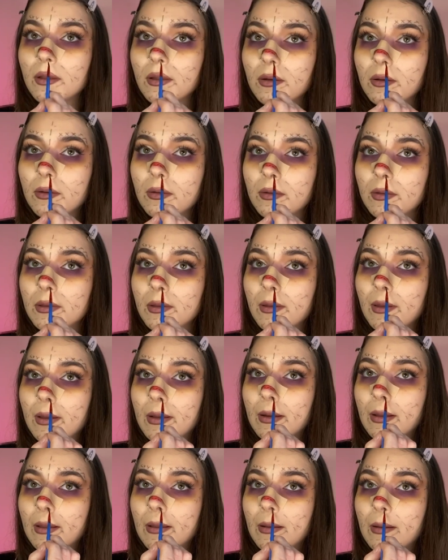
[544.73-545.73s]
going to also add
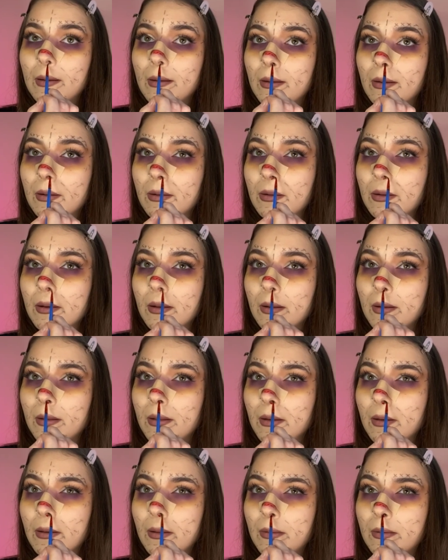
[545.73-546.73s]
it to the
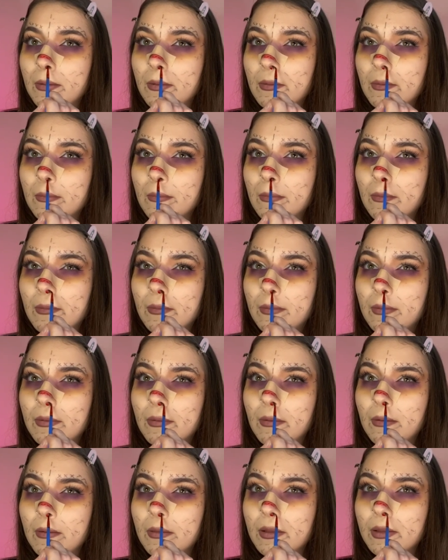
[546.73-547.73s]
nostrils.
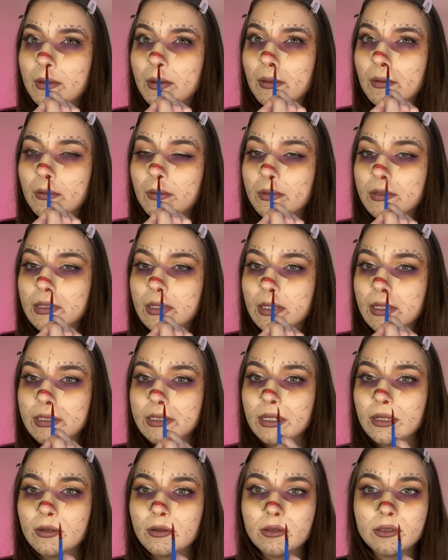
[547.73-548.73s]
Oh, this tickles.
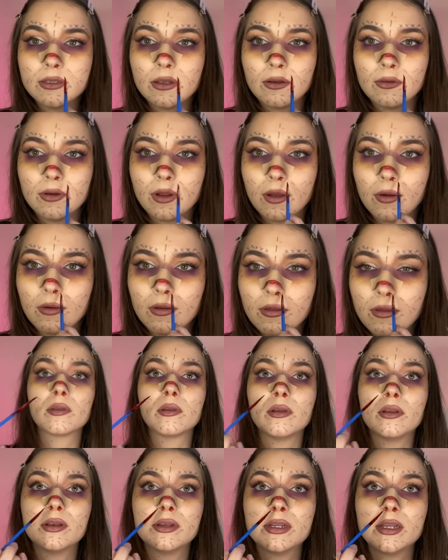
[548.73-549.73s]
Oh no. I'm
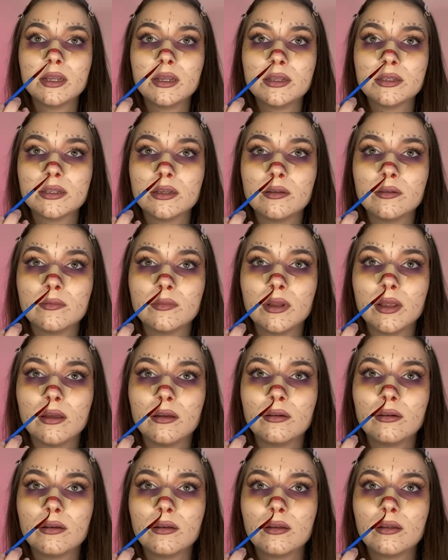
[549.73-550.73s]
going to take some now
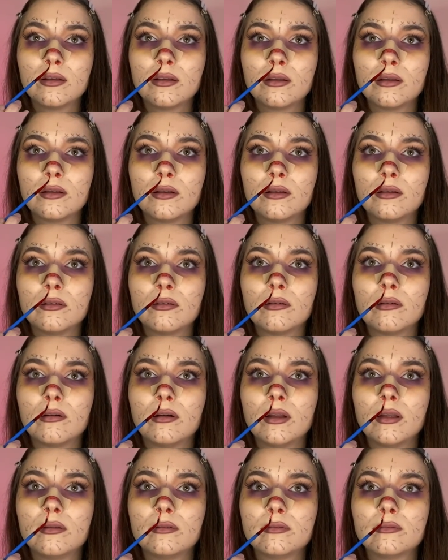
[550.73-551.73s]
and I'm going to draw it.